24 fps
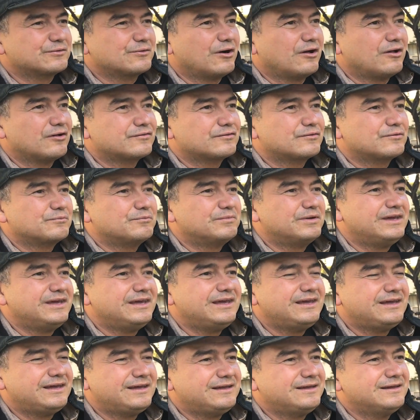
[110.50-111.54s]
to also
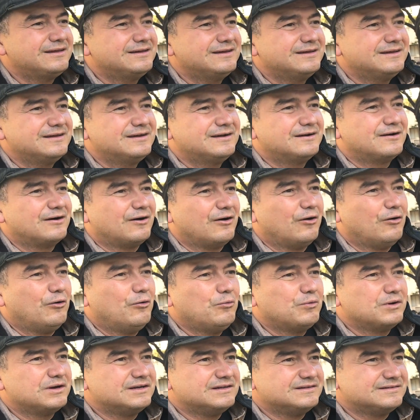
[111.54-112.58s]
be
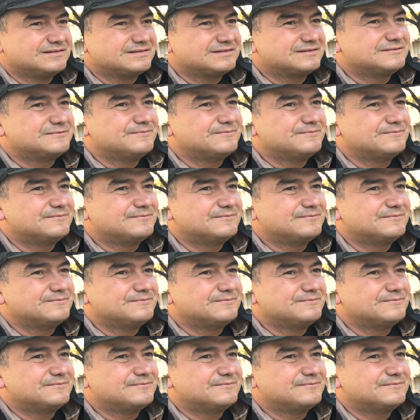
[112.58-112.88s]
always